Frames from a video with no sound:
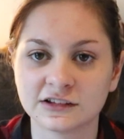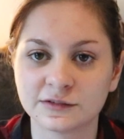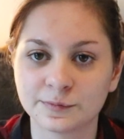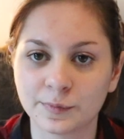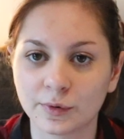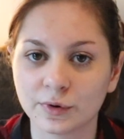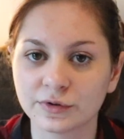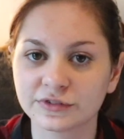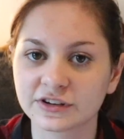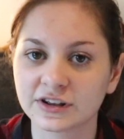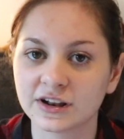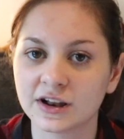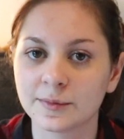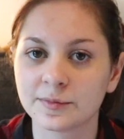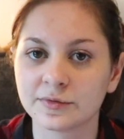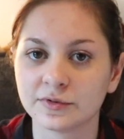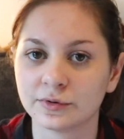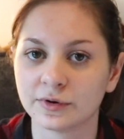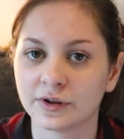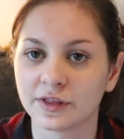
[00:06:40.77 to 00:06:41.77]
sports
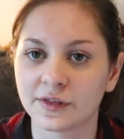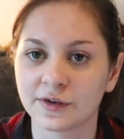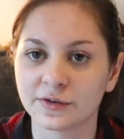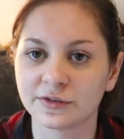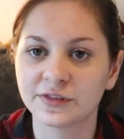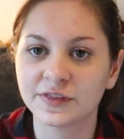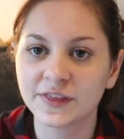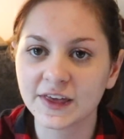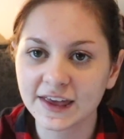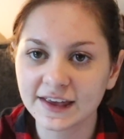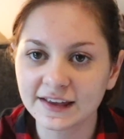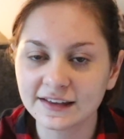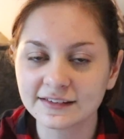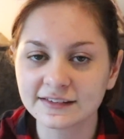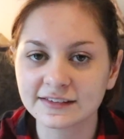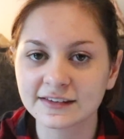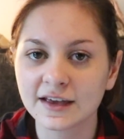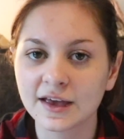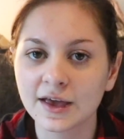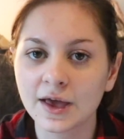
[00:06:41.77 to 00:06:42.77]
clubs and all of those
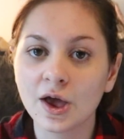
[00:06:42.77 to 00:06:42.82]
things,